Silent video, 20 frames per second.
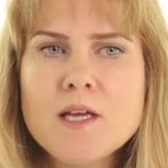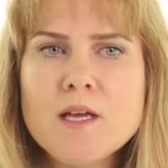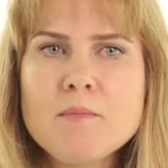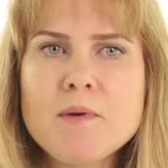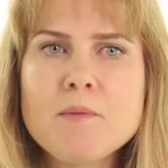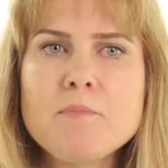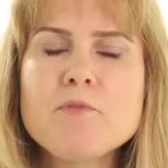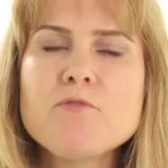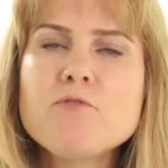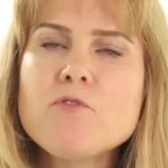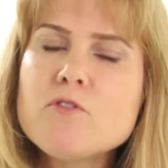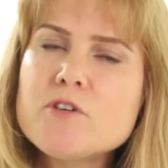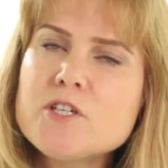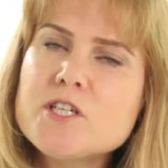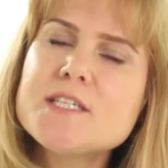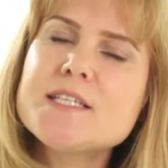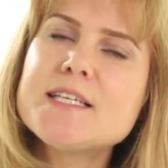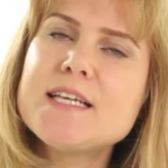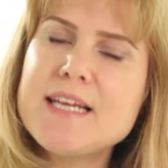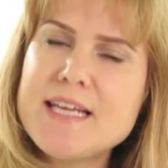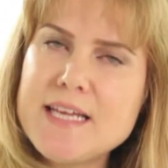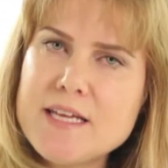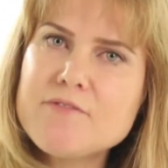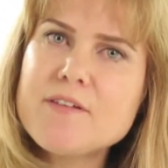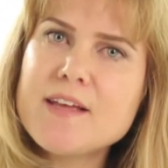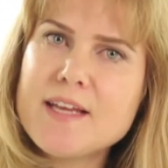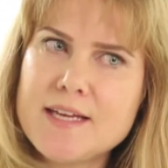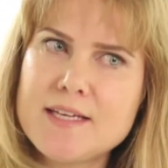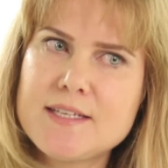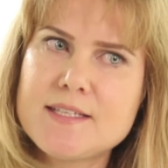But before just
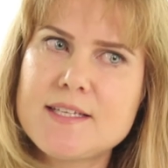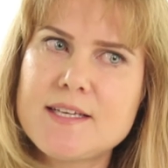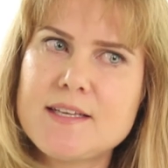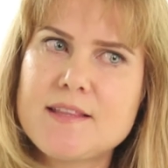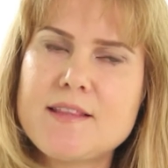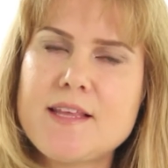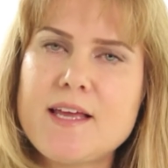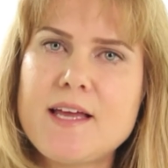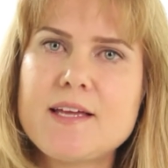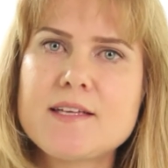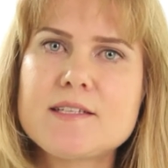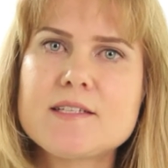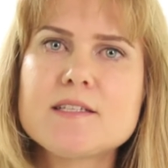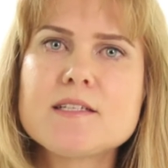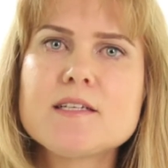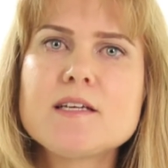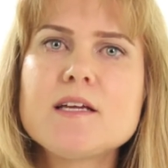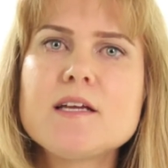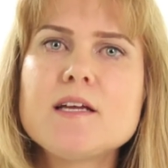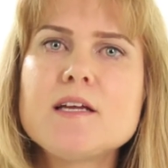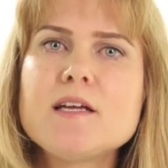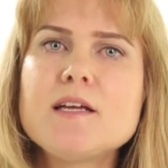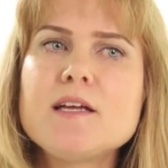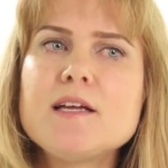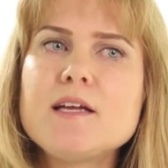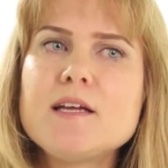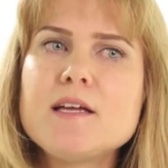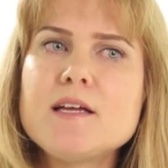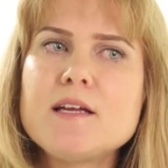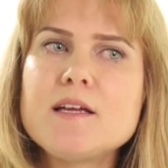leaving it at that,
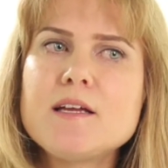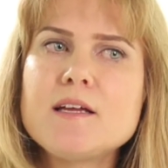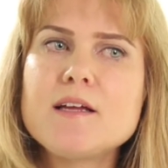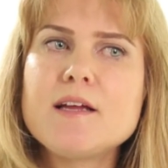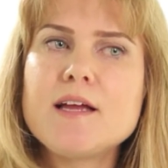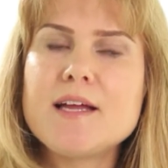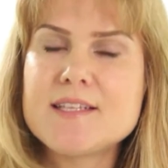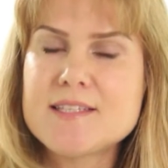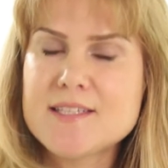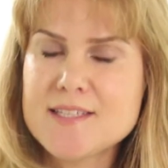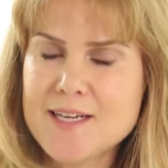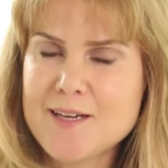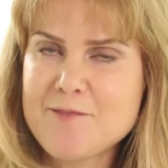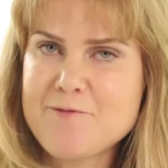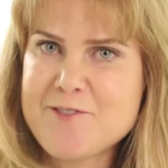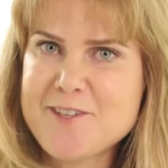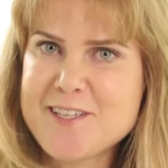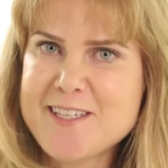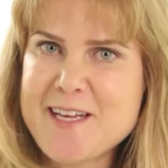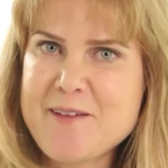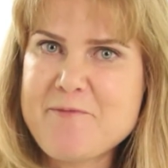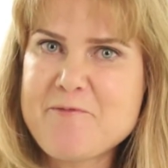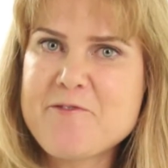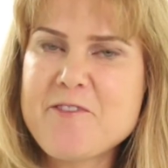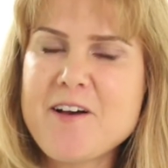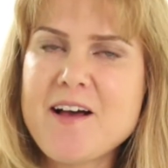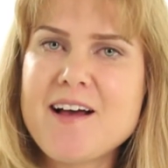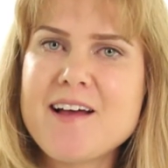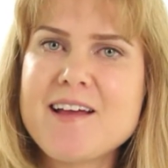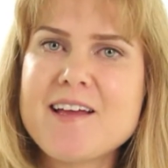it's time for step
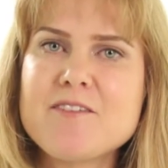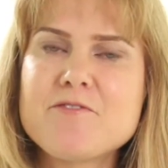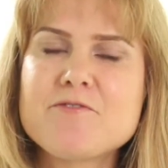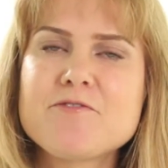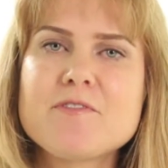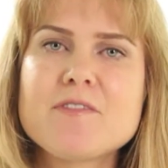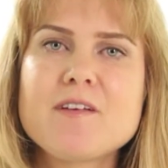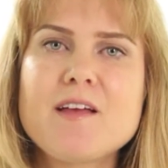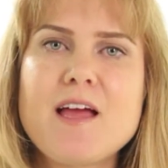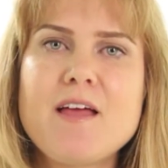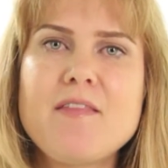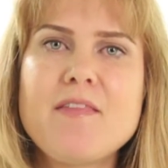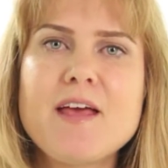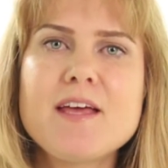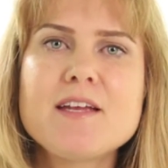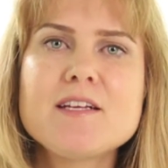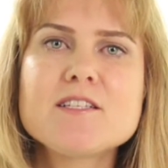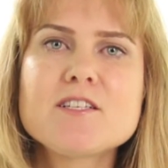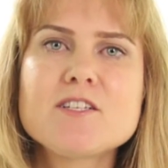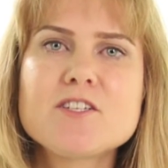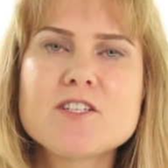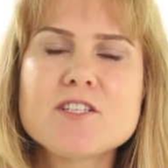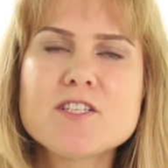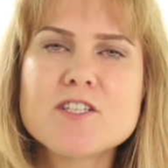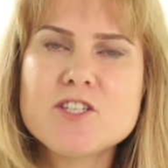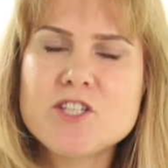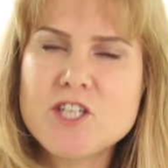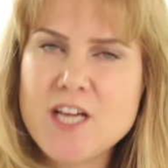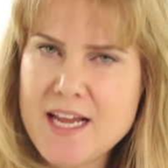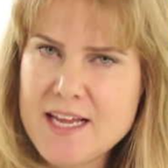5, and that is
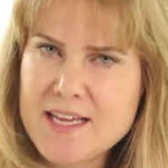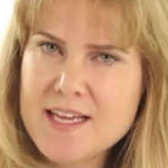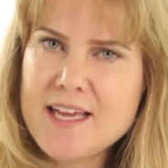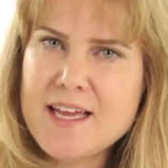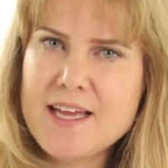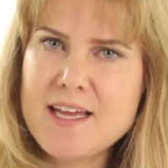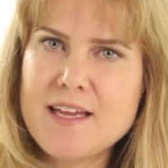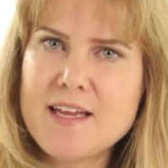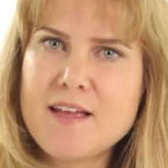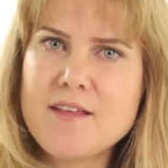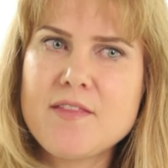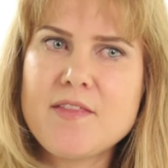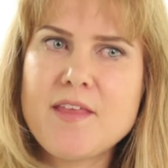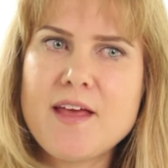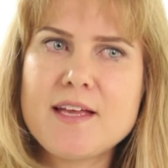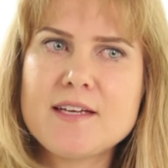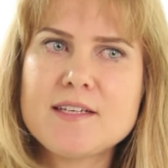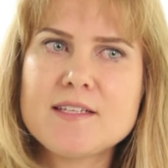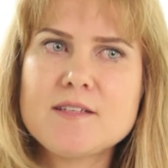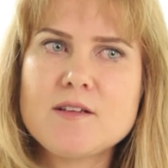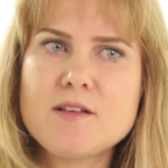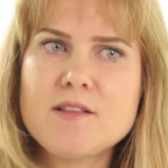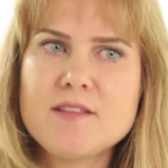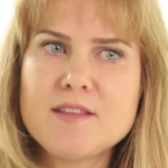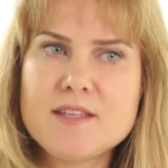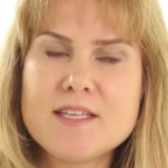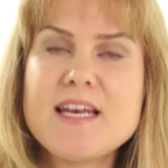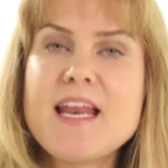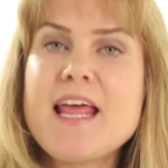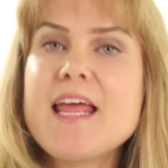just checking that
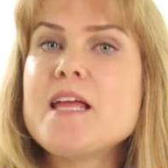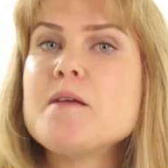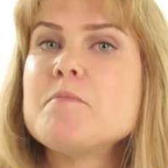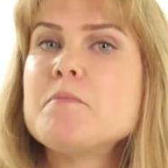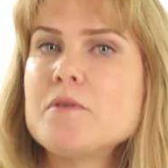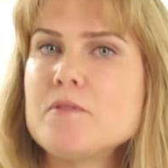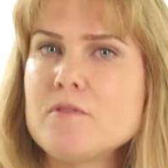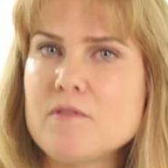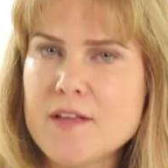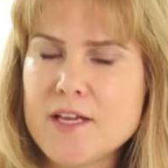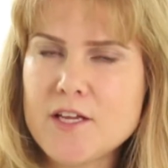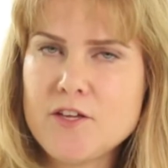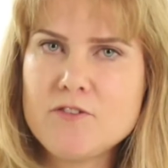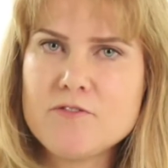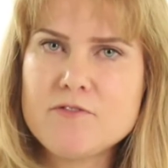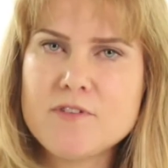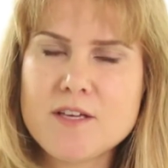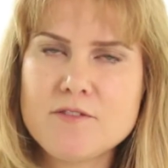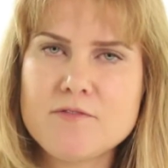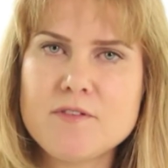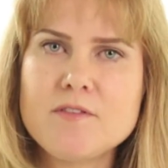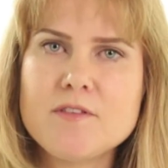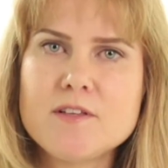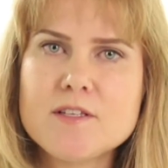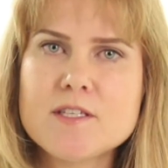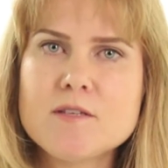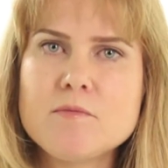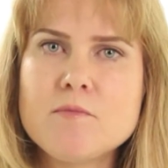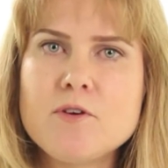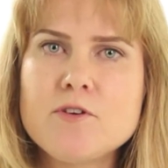the label that you've given
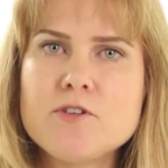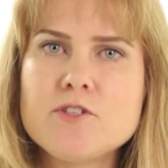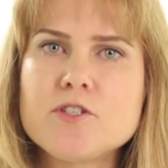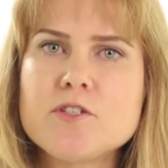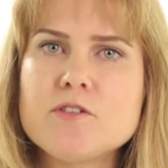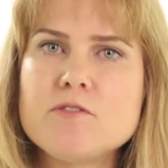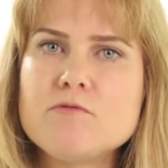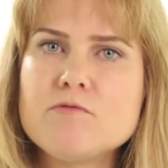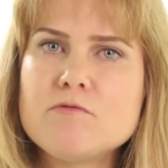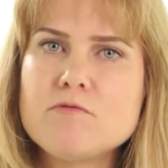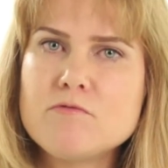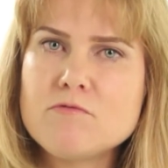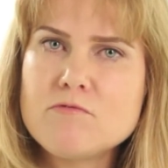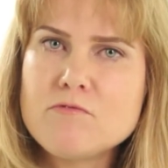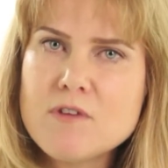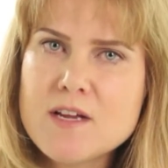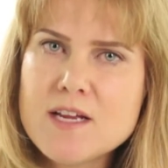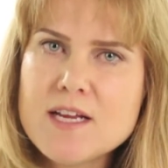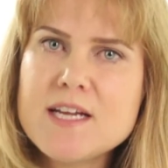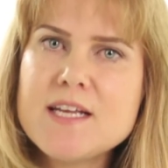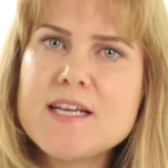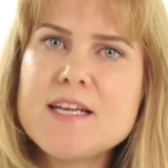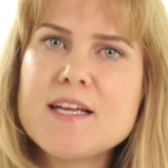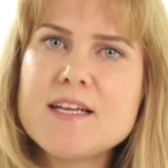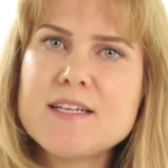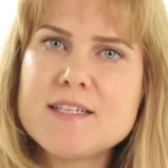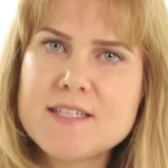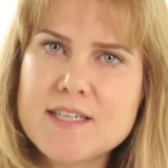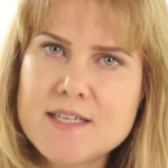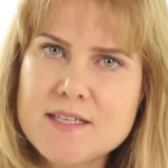this emotion
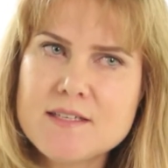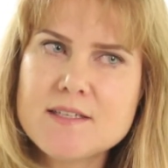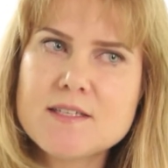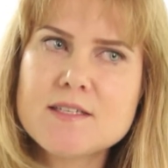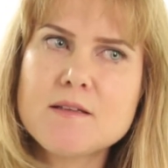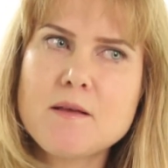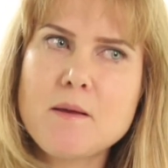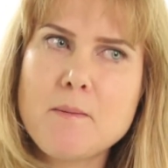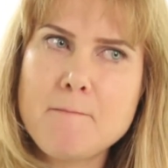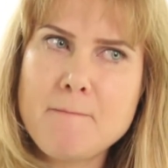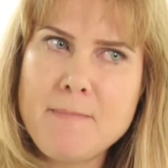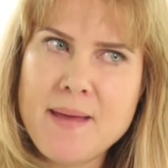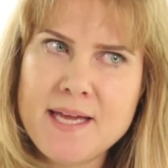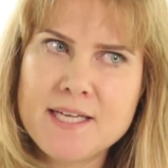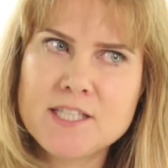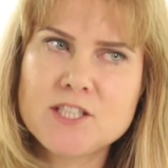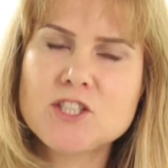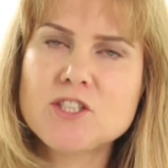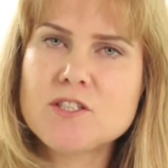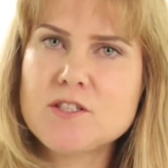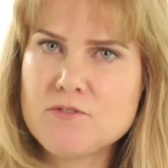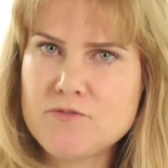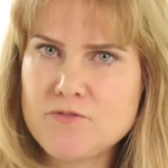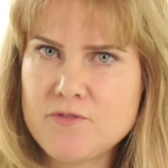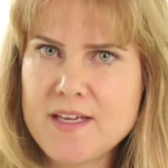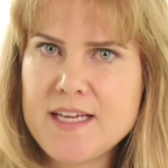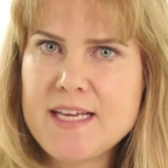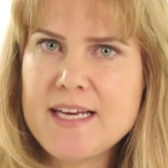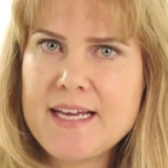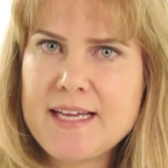really does match the
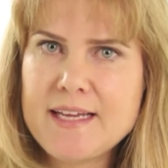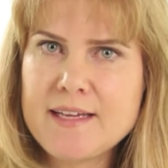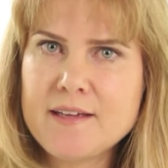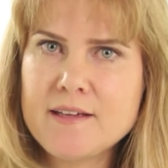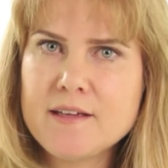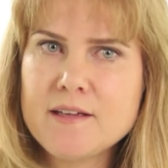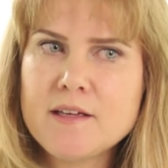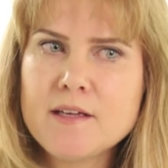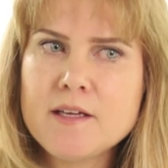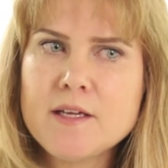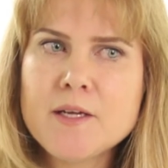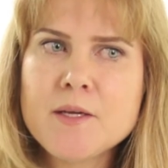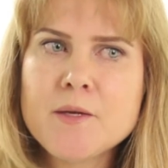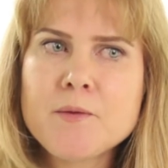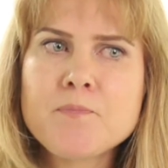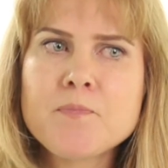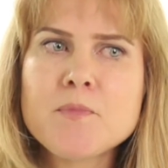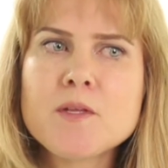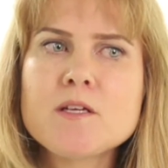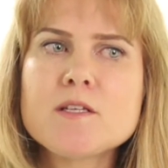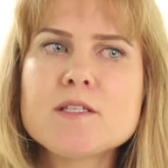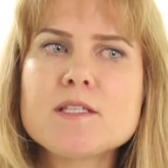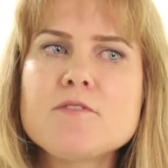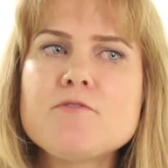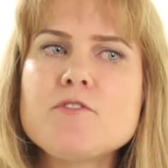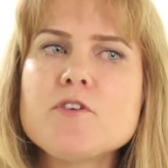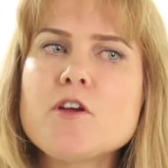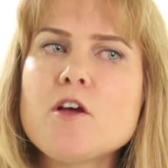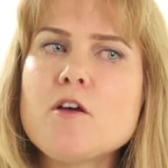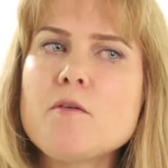feeling. So if
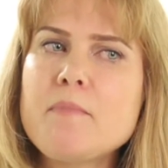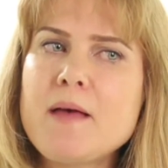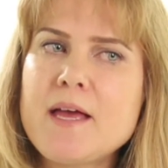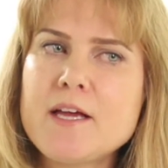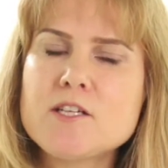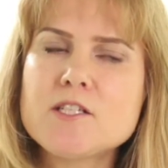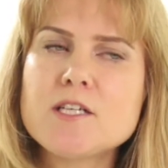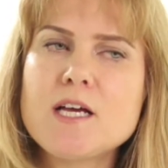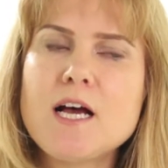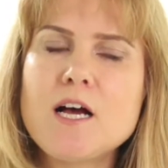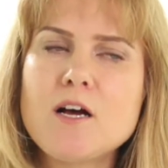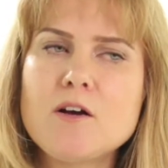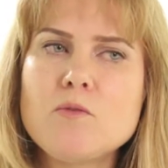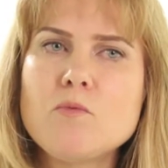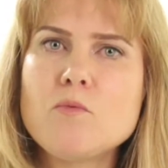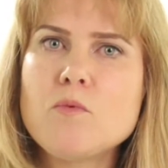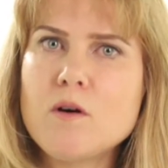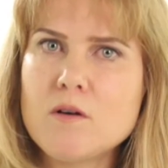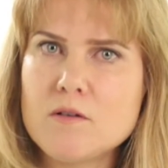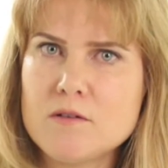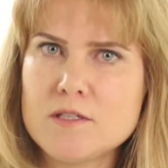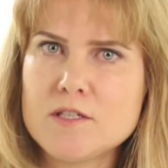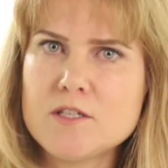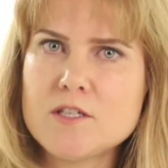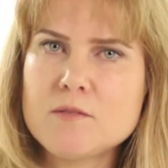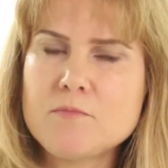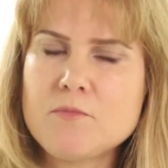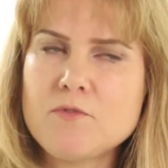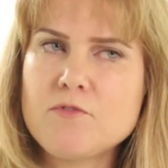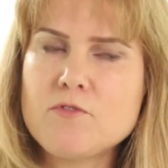you go back to how it was
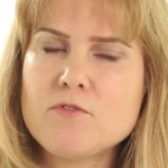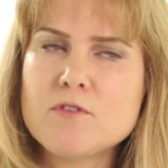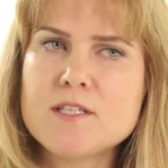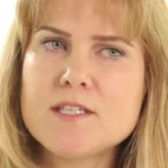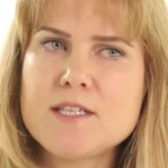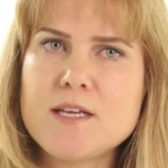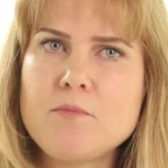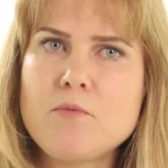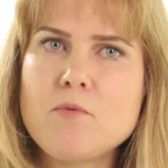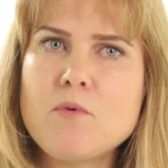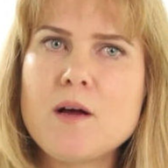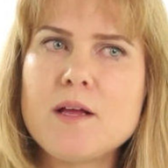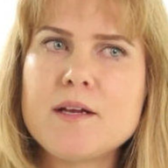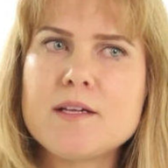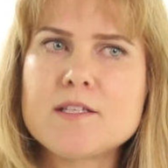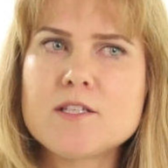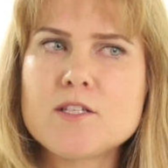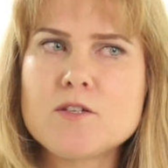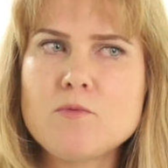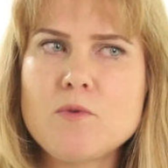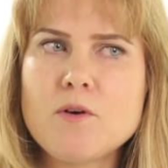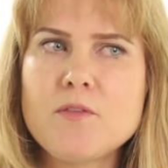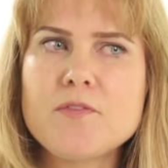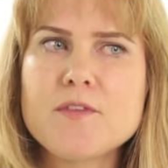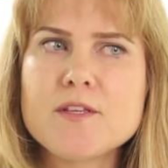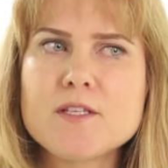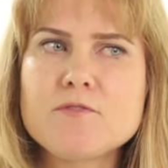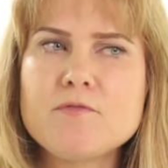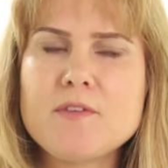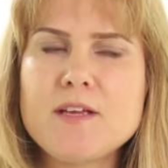just before step 1 as to what
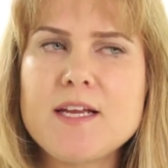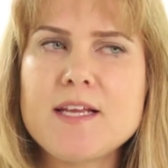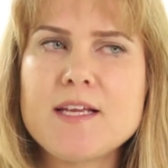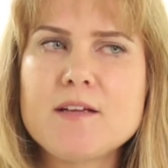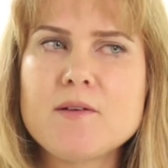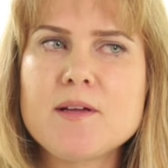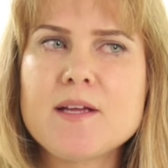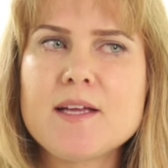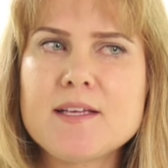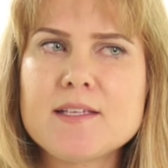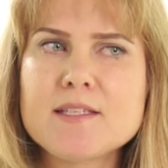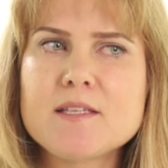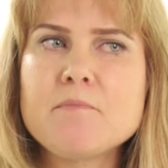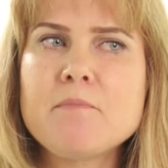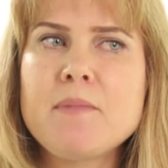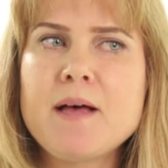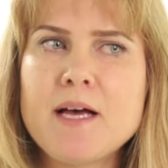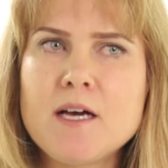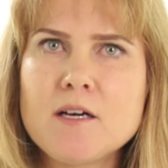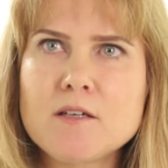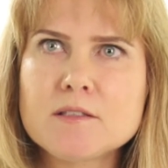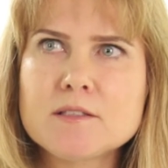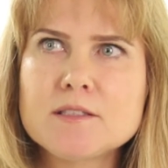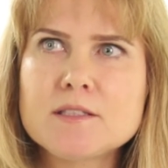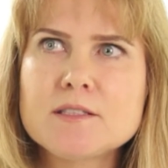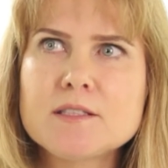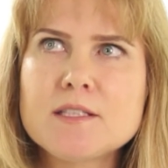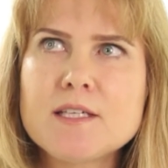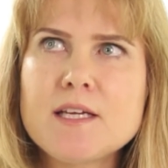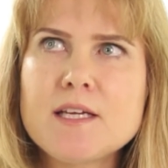this feeling is about,